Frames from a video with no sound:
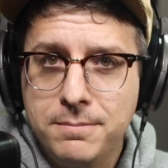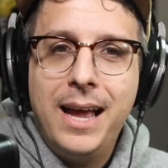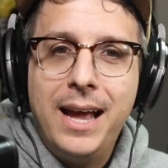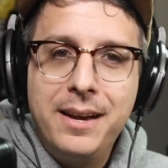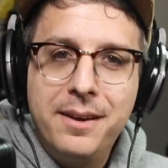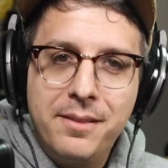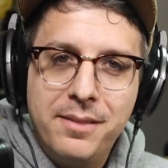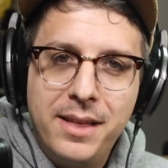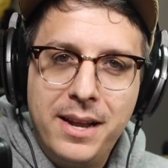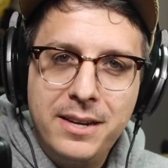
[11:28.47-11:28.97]

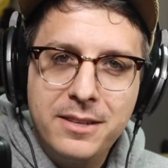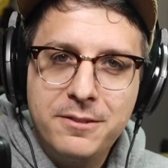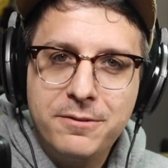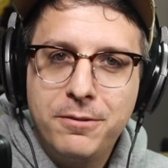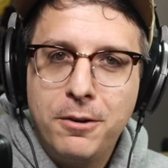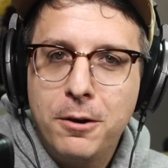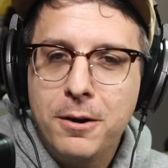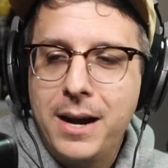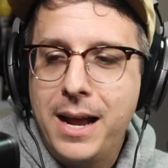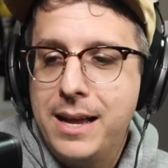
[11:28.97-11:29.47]
And then as
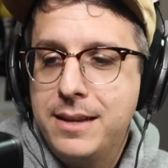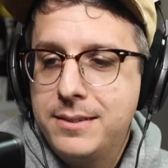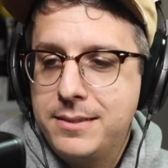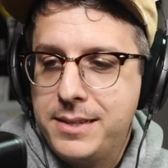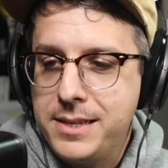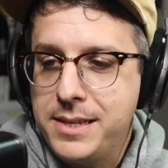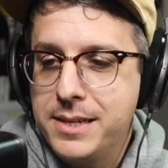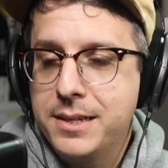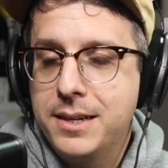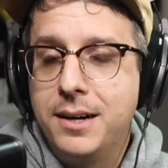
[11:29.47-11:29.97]
far as
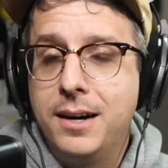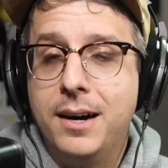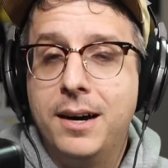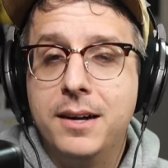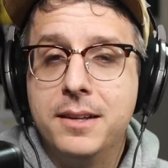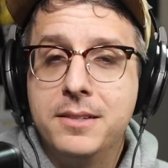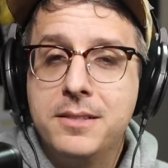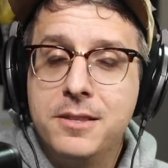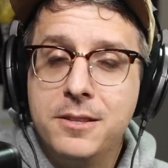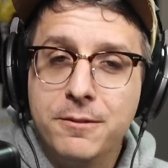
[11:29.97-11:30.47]
the
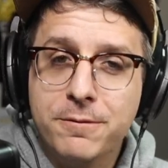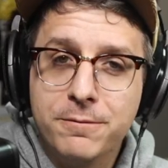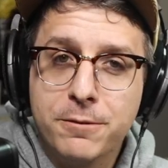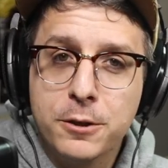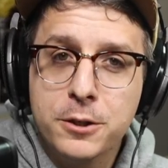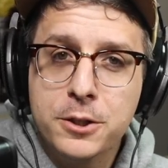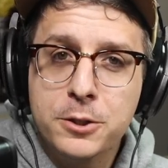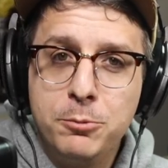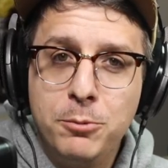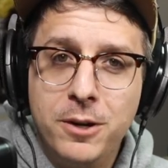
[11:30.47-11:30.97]
cons, the
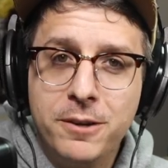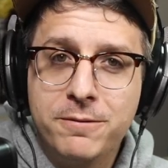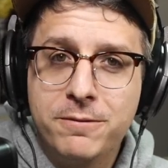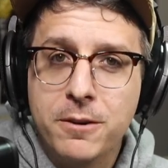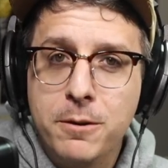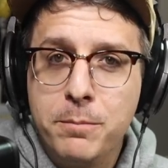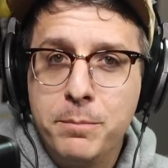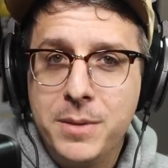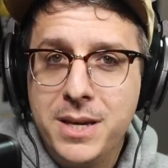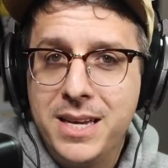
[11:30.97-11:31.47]
first one
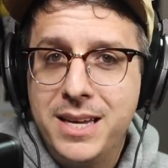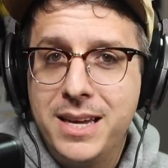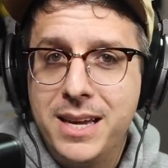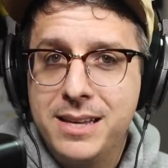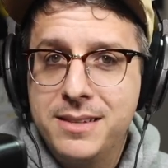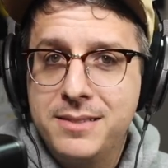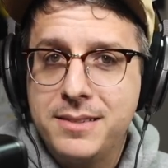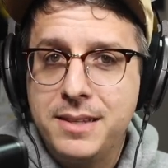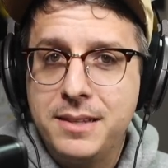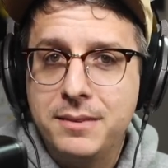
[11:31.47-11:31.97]
for me
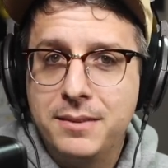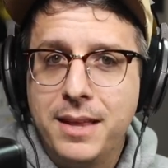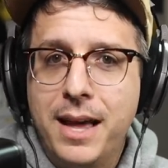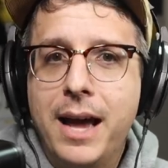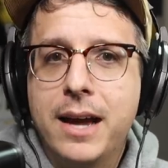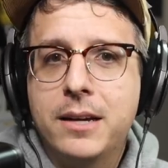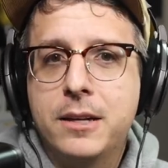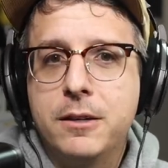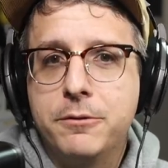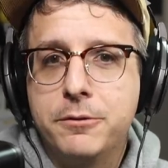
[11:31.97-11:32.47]
is the
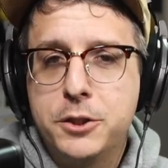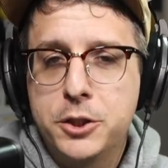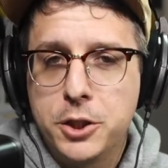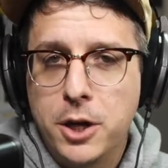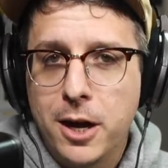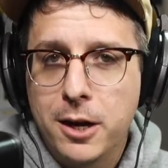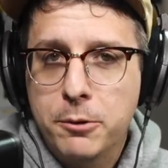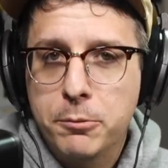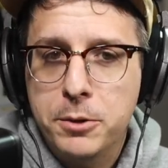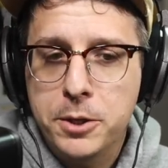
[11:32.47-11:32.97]
lack of
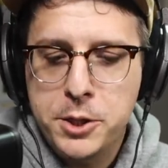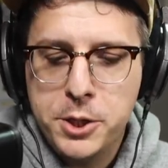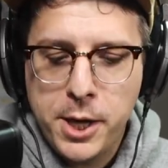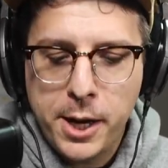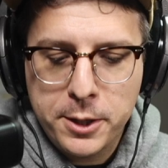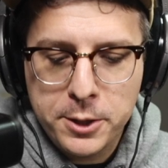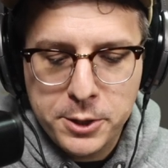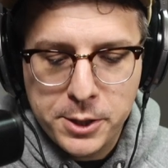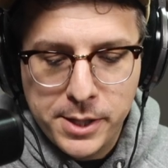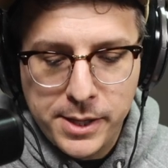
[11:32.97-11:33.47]
shock
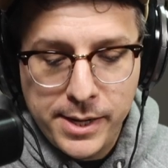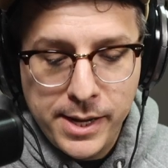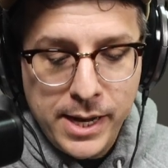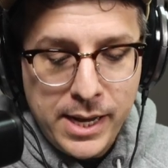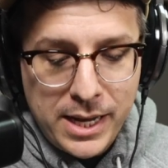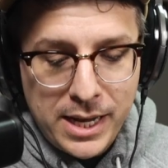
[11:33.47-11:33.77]
rejection.